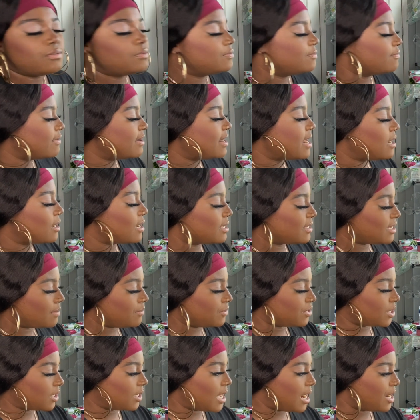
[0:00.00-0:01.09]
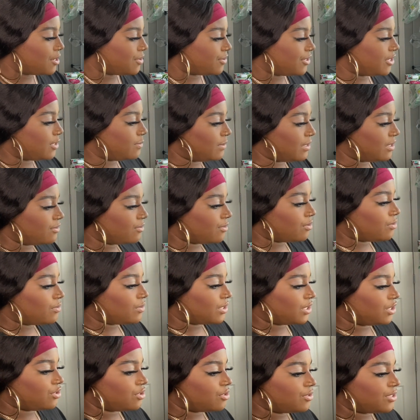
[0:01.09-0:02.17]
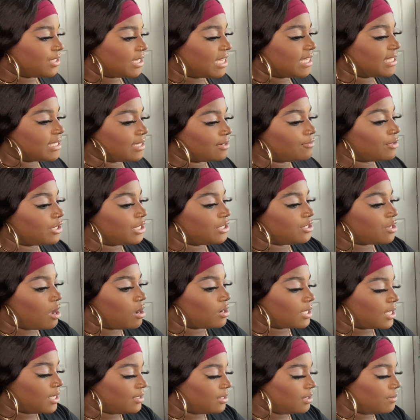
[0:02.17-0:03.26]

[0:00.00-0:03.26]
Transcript: Right now, guys, I'm just gonna kind of do a speed through because there's no sense in really talking.